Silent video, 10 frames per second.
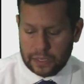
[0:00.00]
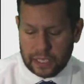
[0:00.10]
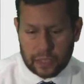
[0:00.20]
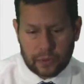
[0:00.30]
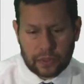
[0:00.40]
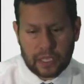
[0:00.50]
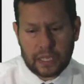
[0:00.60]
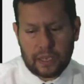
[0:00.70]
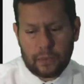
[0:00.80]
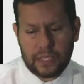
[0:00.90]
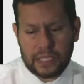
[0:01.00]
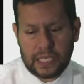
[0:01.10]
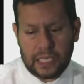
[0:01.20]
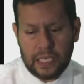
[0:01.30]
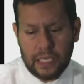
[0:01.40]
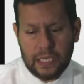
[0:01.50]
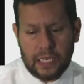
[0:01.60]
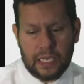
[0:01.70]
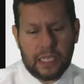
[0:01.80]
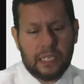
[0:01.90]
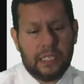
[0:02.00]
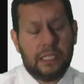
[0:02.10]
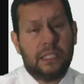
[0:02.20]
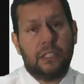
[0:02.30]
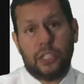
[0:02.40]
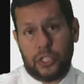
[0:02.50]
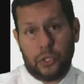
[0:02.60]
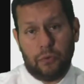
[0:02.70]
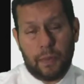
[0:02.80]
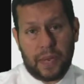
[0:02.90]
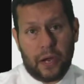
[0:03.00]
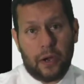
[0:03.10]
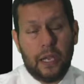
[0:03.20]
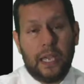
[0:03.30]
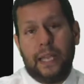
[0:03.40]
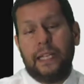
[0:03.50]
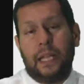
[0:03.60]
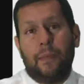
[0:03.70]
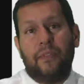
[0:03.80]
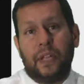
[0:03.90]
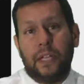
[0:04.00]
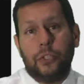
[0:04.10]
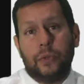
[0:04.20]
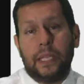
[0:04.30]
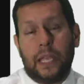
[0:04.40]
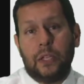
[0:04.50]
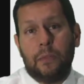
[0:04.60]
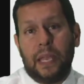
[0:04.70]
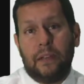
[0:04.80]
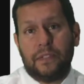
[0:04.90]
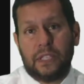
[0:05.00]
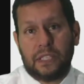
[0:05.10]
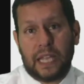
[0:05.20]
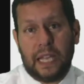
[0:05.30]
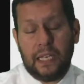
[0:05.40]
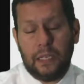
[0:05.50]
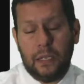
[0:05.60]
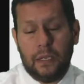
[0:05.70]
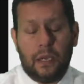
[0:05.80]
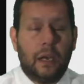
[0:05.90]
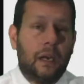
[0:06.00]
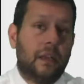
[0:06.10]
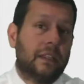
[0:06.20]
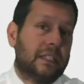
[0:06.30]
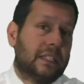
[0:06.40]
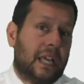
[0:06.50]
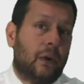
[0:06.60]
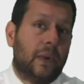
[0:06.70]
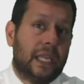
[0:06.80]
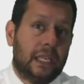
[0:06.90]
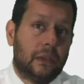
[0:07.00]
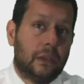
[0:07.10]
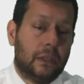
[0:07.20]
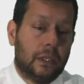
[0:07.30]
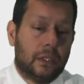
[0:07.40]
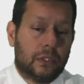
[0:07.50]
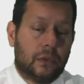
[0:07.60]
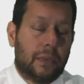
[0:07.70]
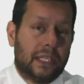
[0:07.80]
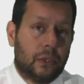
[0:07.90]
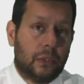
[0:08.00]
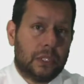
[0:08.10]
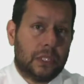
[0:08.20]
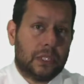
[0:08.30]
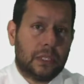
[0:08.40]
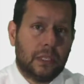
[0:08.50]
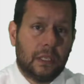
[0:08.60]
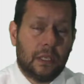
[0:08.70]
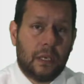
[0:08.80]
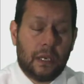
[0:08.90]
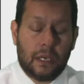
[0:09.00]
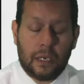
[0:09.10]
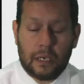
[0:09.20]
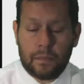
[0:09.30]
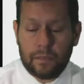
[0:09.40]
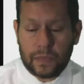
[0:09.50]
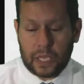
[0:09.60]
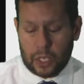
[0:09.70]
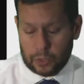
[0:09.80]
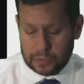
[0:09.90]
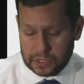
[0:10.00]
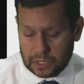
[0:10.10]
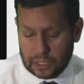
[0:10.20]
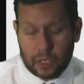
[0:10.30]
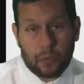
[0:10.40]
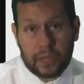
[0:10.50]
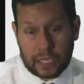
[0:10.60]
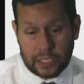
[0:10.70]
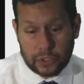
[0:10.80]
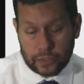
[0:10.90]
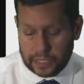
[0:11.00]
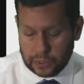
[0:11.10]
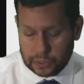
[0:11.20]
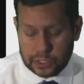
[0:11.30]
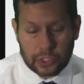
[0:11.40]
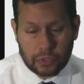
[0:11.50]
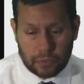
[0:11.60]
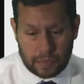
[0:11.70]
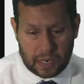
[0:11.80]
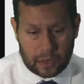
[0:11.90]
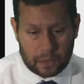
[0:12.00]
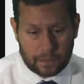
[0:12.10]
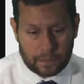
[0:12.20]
The other thing that we see is tissue repair. Any type of injury that you may have sustained, this is how we heal. So mitosis helps with injury or tissue repair.